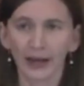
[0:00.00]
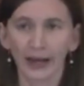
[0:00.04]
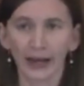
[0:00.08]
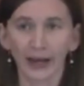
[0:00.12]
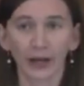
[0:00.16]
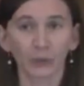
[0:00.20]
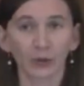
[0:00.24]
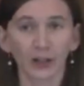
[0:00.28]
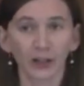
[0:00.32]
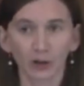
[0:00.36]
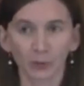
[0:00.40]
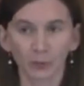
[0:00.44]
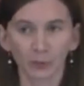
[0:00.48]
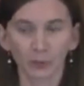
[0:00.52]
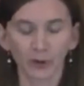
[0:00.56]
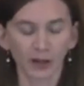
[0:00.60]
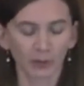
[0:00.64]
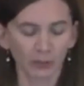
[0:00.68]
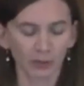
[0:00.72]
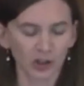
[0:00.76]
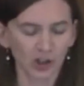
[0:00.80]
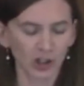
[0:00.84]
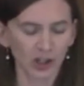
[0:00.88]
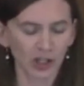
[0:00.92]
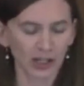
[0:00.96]
and we don't
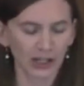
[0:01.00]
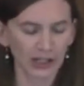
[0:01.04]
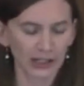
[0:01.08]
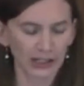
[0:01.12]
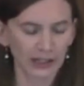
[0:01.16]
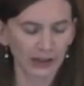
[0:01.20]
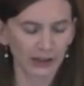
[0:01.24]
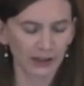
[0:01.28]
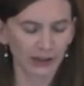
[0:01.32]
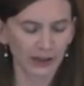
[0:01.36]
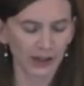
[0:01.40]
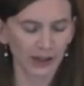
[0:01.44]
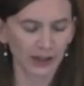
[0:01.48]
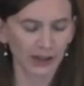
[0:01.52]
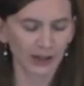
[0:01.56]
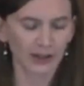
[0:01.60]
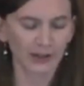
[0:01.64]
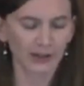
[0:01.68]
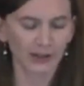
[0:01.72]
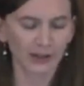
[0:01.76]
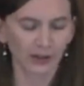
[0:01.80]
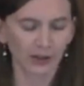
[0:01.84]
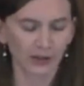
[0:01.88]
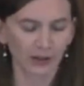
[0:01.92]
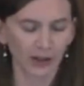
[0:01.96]
publish anything
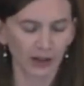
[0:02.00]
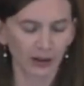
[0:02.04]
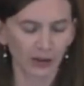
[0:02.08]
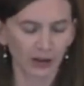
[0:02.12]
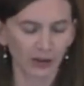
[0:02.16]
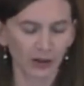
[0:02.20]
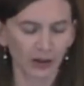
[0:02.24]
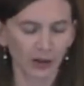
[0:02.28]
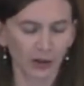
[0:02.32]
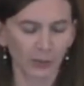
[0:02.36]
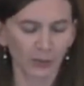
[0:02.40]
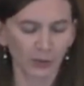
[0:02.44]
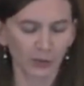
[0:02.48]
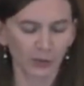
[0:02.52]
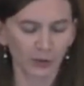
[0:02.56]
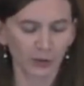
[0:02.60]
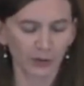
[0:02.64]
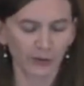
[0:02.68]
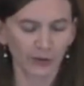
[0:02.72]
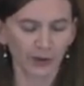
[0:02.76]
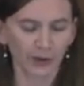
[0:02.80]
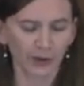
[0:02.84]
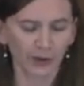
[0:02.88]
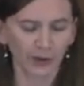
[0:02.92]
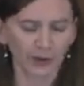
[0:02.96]
until they
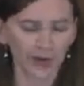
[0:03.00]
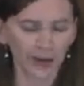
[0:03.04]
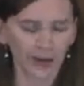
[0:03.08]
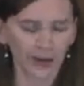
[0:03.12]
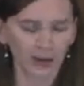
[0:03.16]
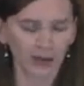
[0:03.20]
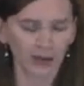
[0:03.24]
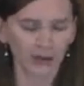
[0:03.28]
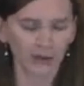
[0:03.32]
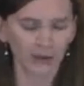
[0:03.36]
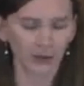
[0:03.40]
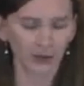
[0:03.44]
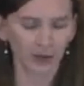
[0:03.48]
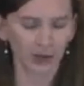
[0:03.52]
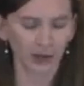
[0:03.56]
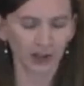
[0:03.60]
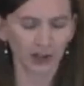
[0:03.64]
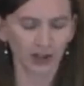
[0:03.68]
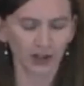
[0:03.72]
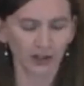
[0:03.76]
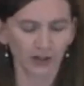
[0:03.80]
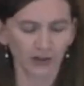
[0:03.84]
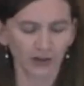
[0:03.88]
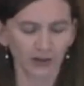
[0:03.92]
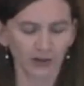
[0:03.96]
approve the final
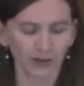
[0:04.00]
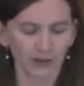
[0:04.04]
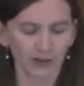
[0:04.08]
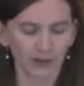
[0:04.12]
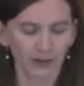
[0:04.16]
version.